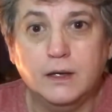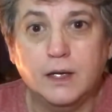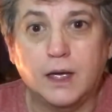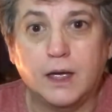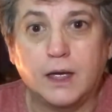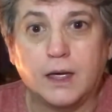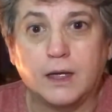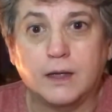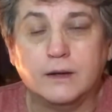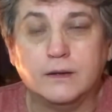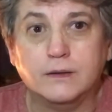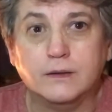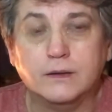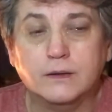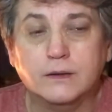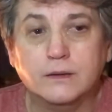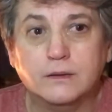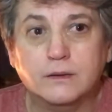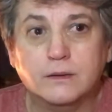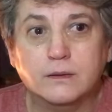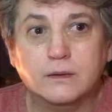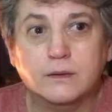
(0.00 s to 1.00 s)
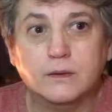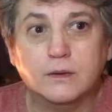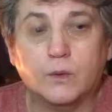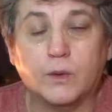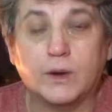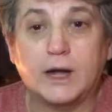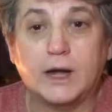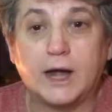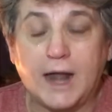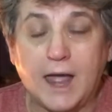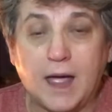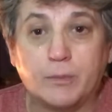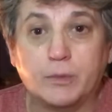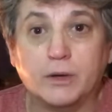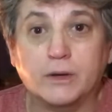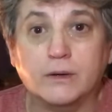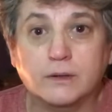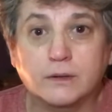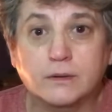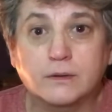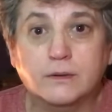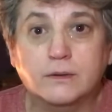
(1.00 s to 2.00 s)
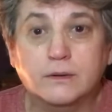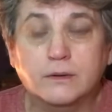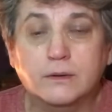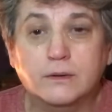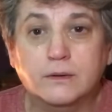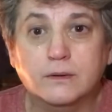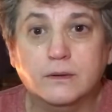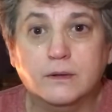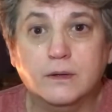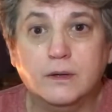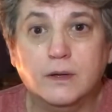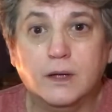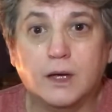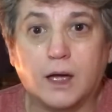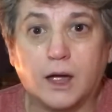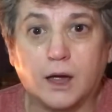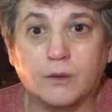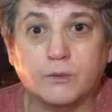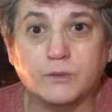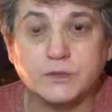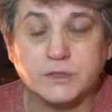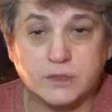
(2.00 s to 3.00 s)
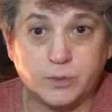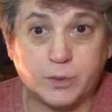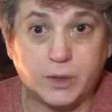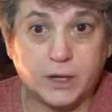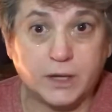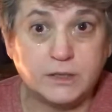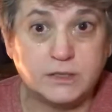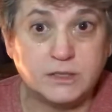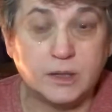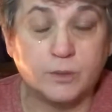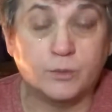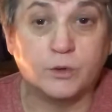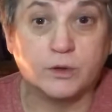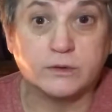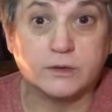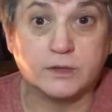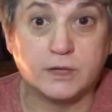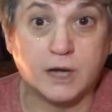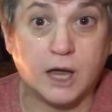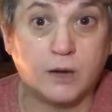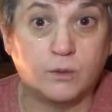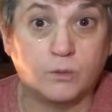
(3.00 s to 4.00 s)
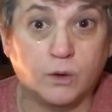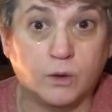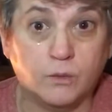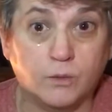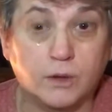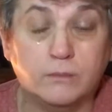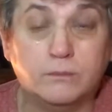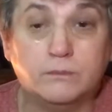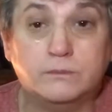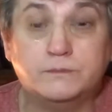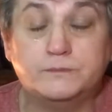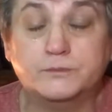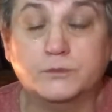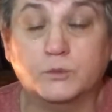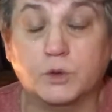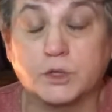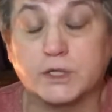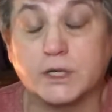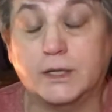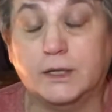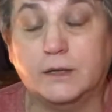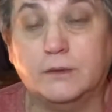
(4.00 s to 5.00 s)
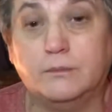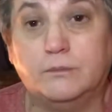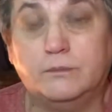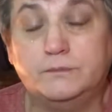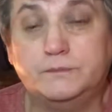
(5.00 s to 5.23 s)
and when it happened, I was to page him with 911, which I did.